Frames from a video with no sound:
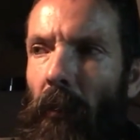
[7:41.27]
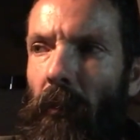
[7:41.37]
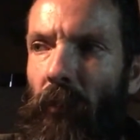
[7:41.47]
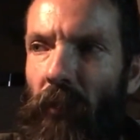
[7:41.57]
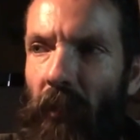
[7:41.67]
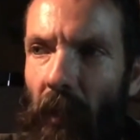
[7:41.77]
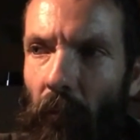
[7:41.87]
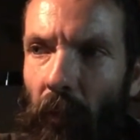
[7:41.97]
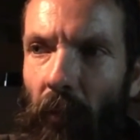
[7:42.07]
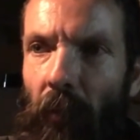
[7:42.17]
Just
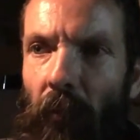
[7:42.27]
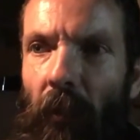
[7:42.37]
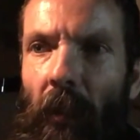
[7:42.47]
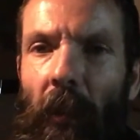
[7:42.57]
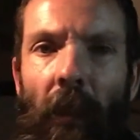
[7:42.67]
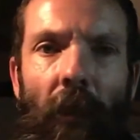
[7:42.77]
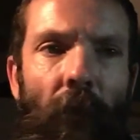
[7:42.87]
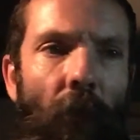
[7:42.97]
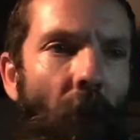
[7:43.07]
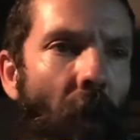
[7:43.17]
sit with those
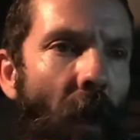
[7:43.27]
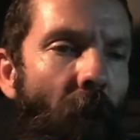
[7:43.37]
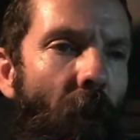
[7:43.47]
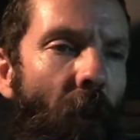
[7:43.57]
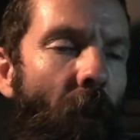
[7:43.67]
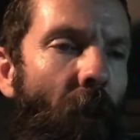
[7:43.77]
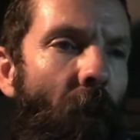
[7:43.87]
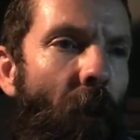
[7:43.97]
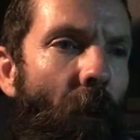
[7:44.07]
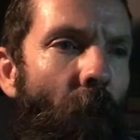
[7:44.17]
feelings. You don't have to
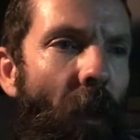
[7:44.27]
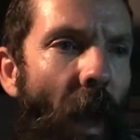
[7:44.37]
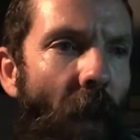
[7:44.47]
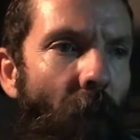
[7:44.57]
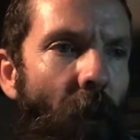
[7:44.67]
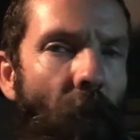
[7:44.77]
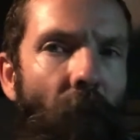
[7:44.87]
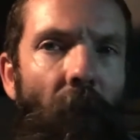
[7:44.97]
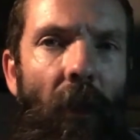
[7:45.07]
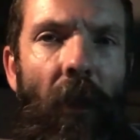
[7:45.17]
react with
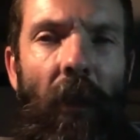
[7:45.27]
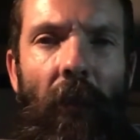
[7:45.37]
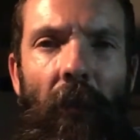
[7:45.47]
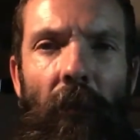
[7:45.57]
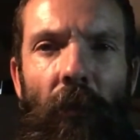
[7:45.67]
those feelings.